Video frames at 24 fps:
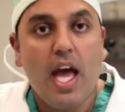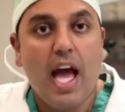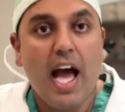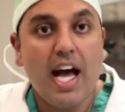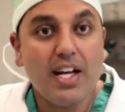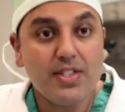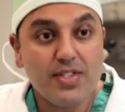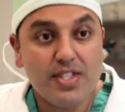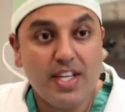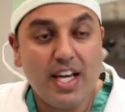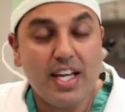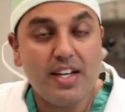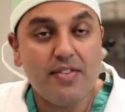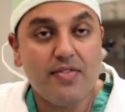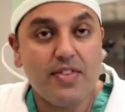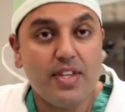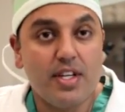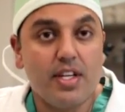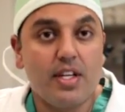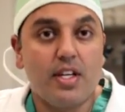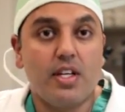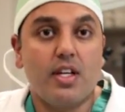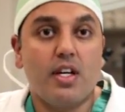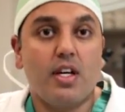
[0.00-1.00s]
Outside of
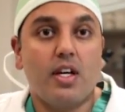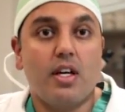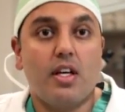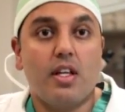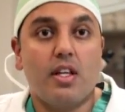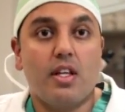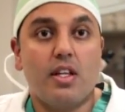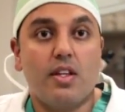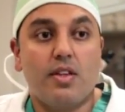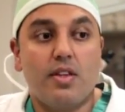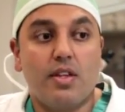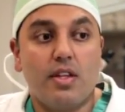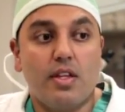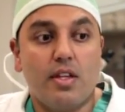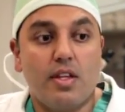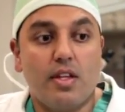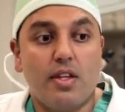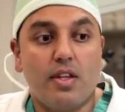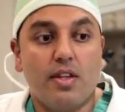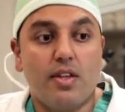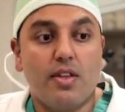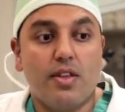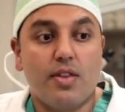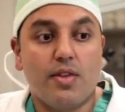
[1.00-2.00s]
the
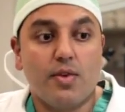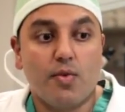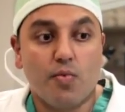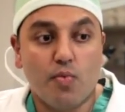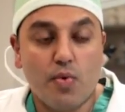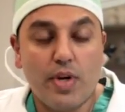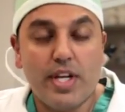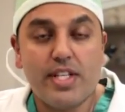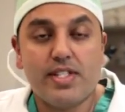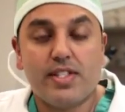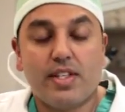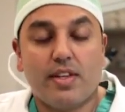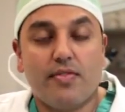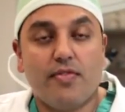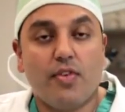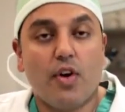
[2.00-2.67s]
risk